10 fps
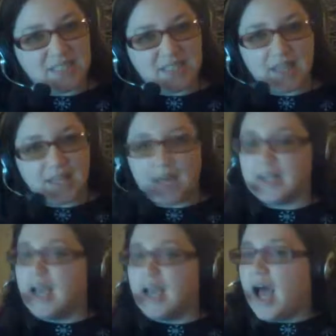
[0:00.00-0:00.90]
can say that.
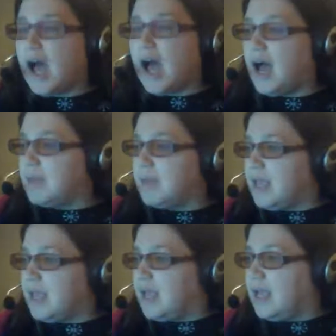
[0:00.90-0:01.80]

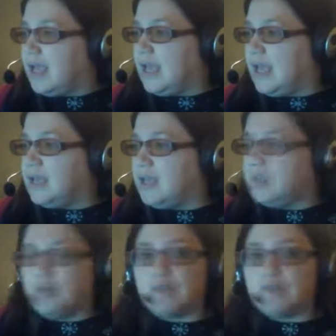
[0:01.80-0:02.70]

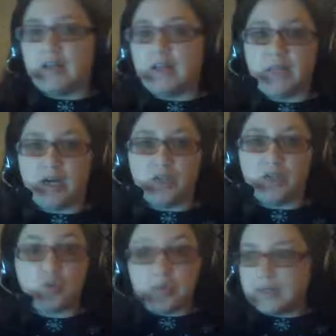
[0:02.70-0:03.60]
And you can follow me
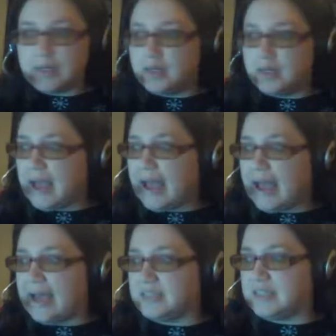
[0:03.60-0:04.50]
on Twitter
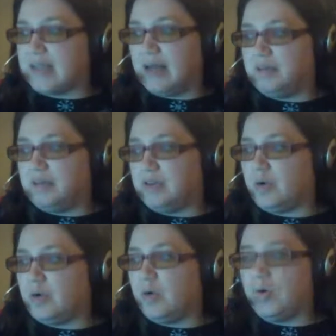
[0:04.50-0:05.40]
at L
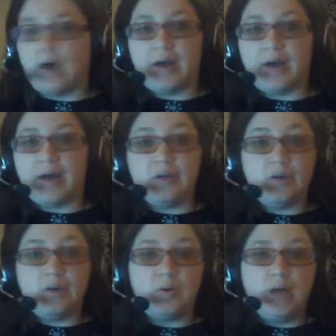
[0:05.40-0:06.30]
Nicole
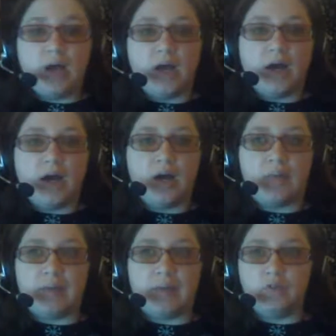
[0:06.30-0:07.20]
Audio.
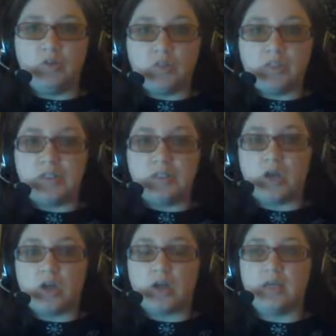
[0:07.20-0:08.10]
I'm usually
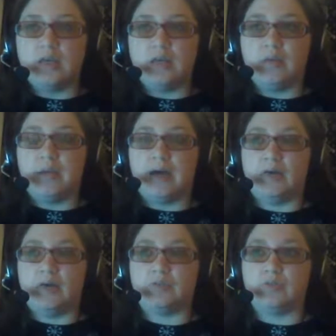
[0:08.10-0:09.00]
talking about